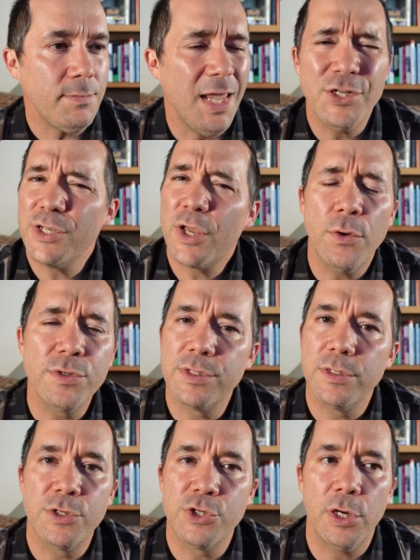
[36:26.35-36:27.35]
It just goes
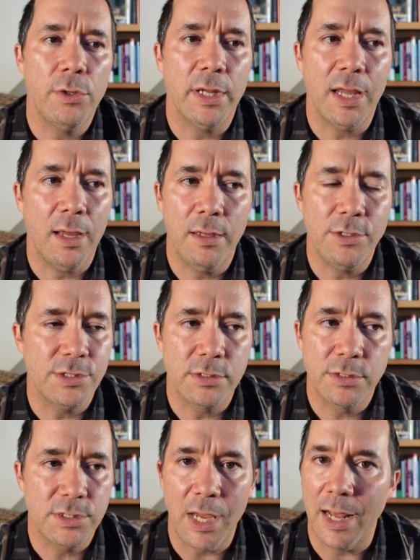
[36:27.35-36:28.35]
to show, like,
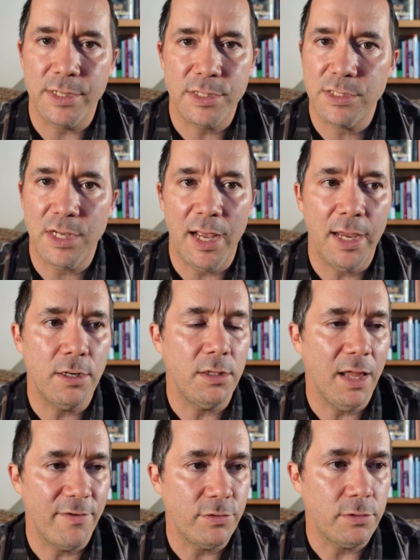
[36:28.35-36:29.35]
just at a societal
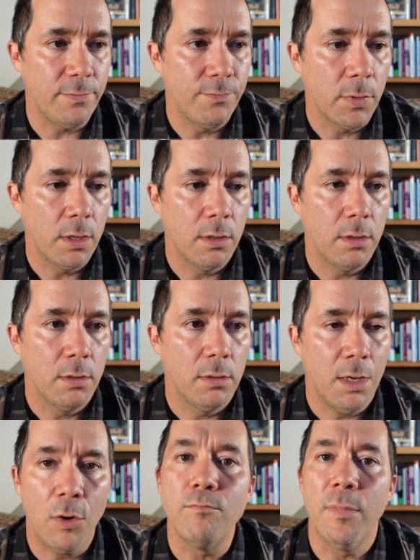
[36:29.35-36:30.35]
level,
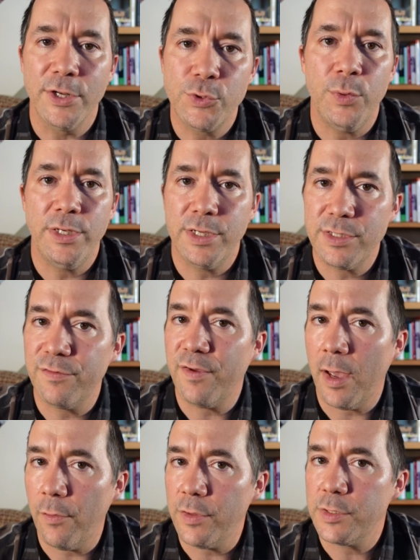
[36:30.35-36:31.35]
how much we
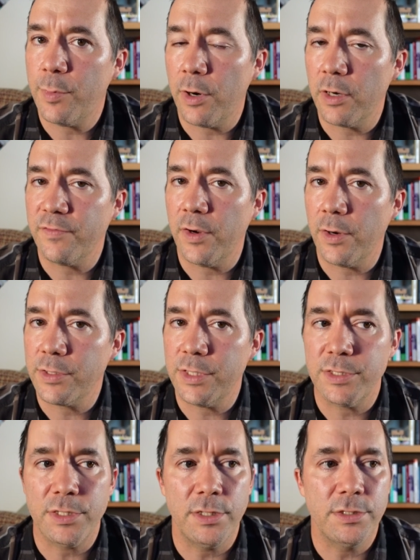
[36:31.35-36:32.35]
disavow this part of our
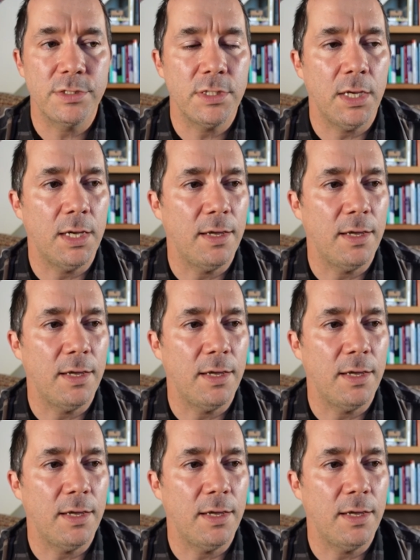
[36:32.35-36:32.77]
existence.